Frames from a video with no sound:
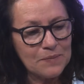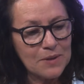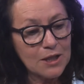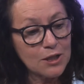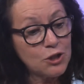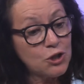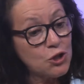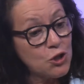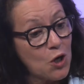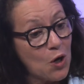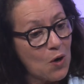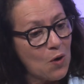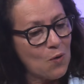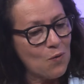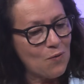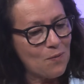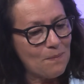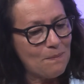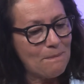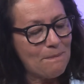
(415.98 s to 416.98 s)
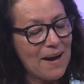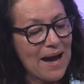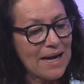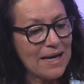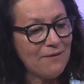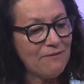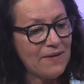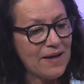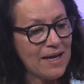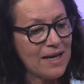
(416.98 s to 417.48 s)
show part
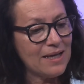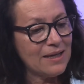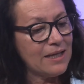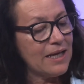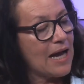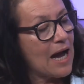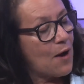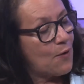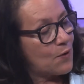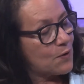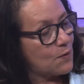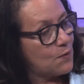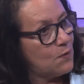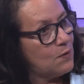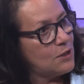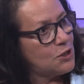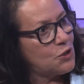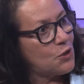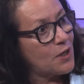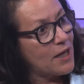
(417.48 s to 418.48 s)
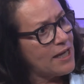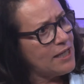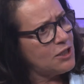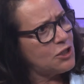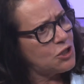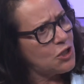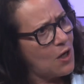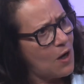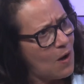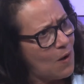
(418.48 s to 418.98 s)
of our culture and
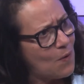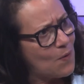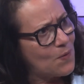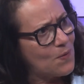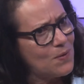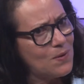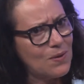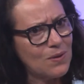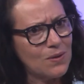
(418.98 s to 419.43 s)
show